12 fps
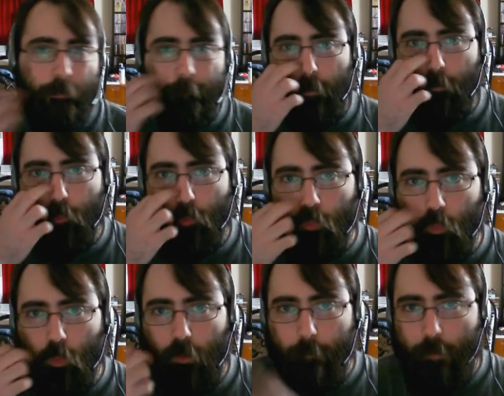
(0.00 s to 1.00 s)
People
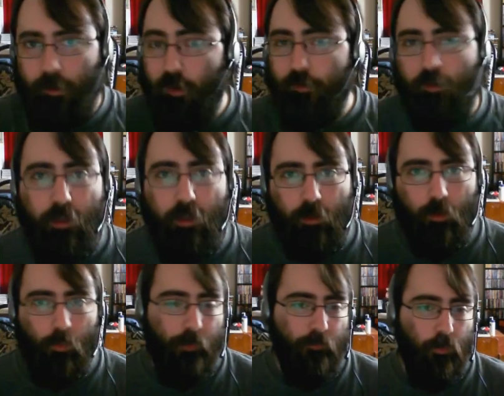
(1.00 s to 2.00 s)
will get menu fatigue or
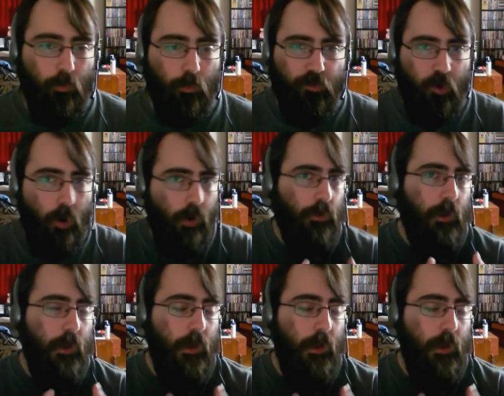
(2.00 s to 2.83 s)
whatever it was called.